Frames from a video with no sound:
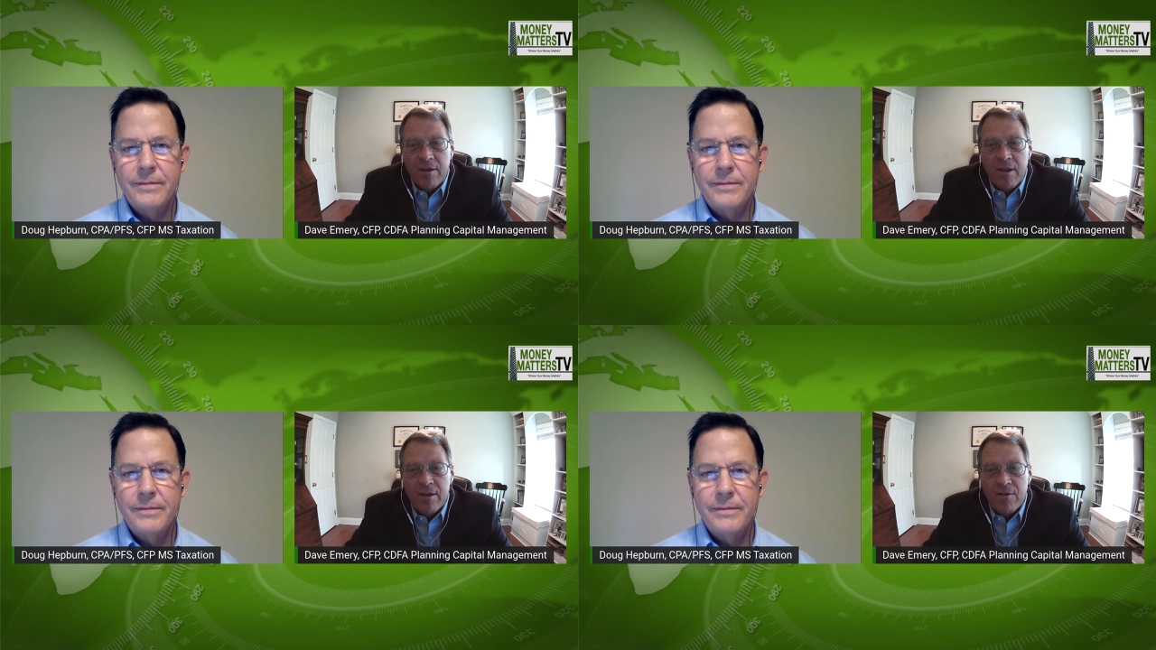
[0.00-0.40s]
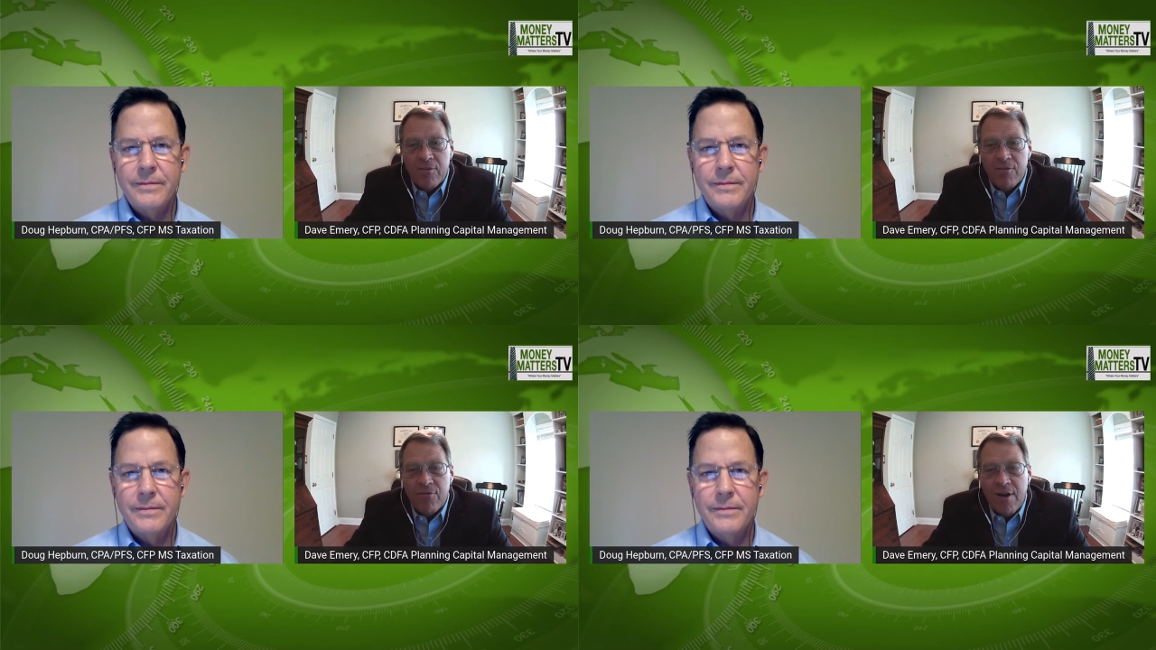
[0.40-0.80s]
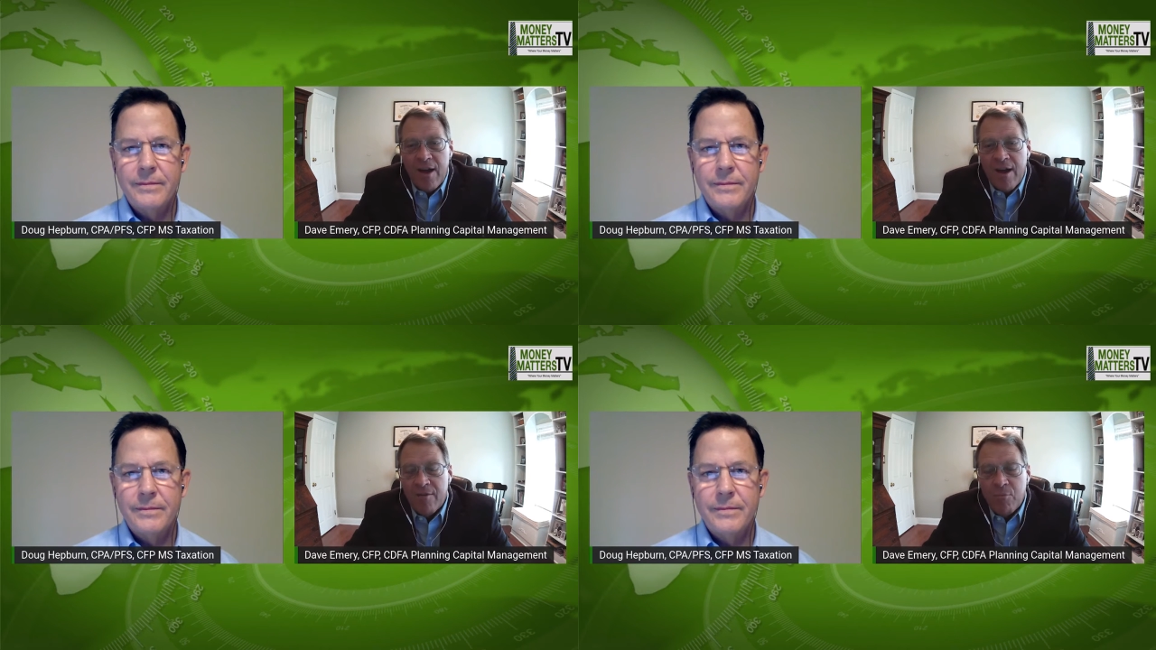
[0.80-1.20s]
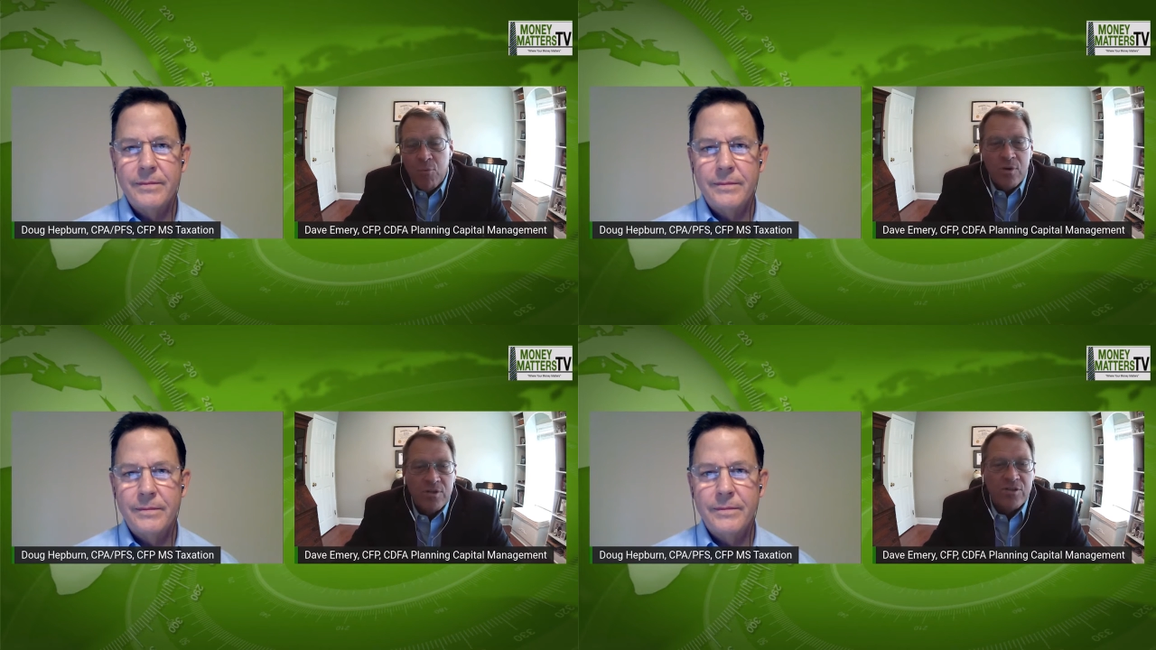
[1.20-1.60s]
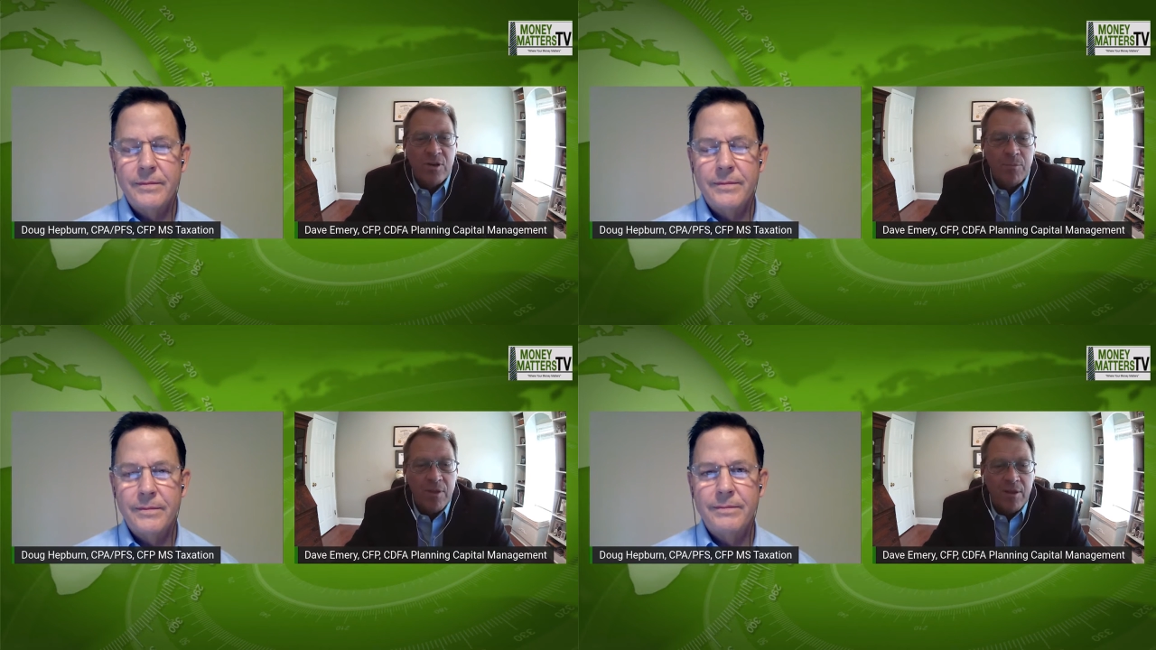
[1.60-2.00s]
Speaker 1: down to five point
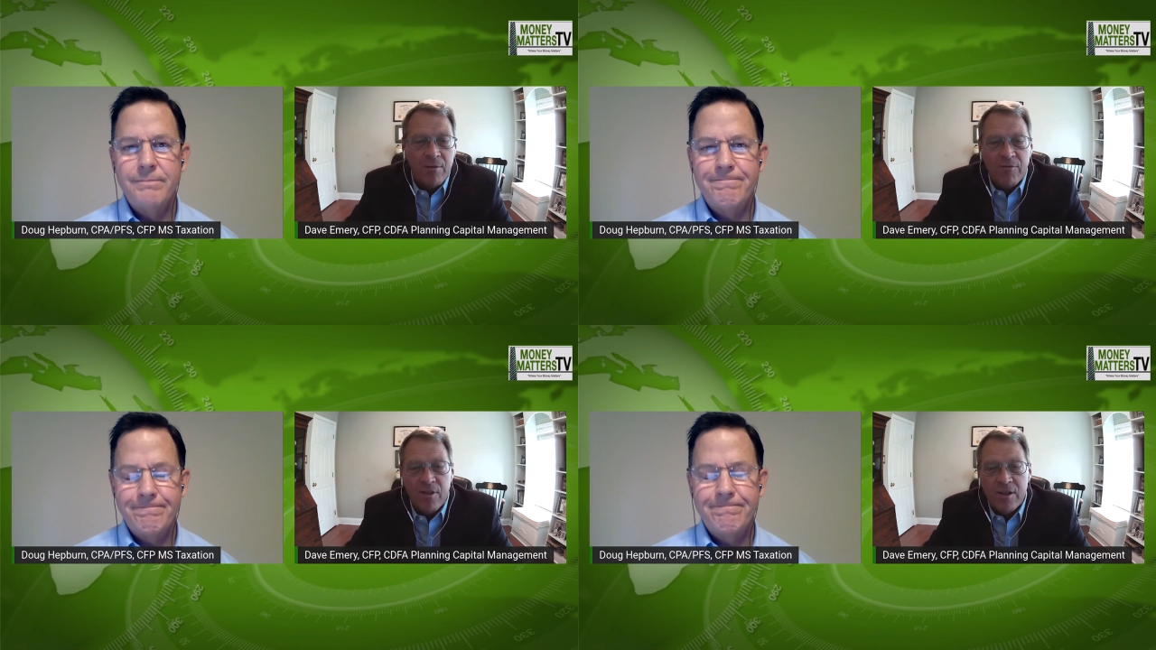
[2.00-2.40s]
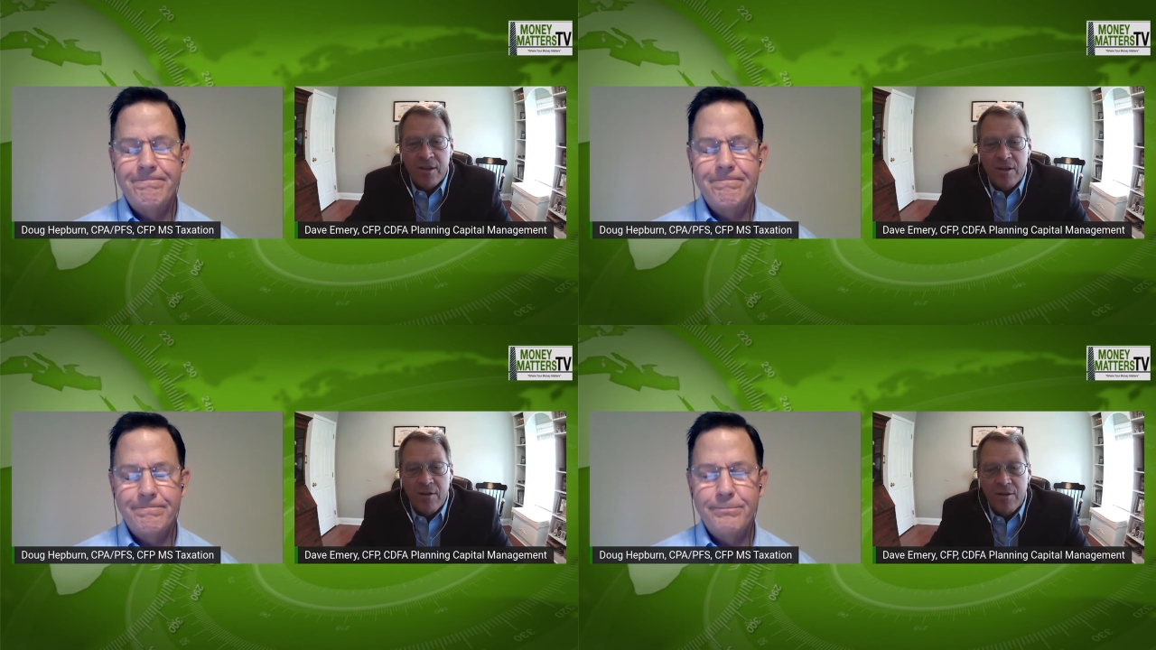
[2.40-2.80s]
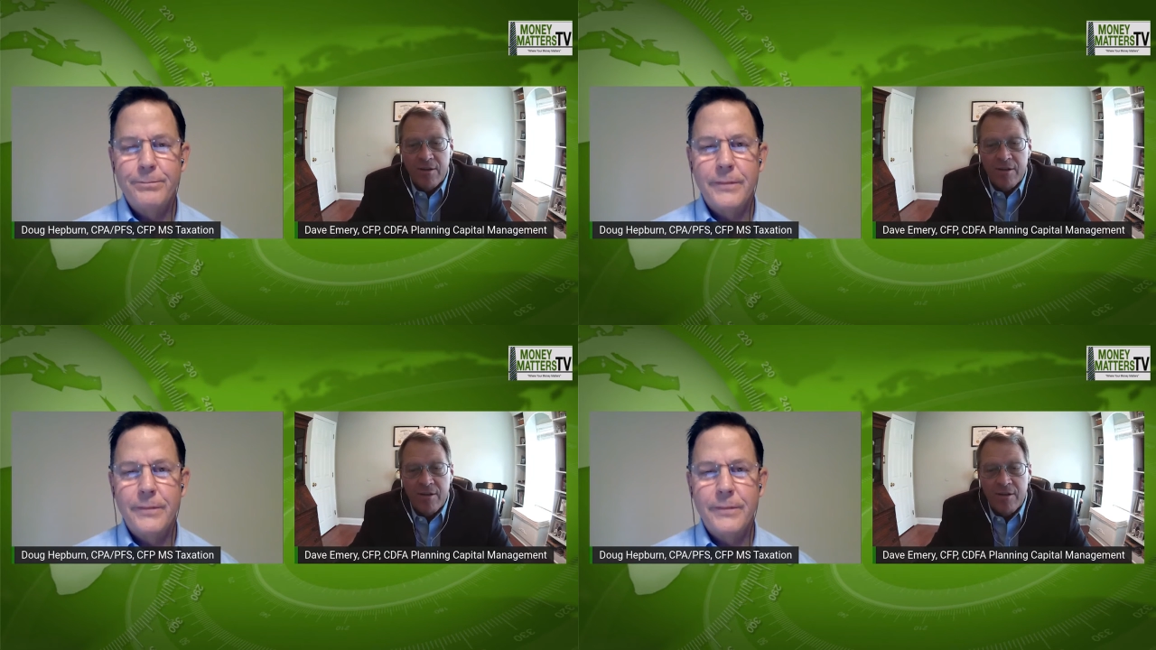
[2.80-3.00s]
something infl- you know,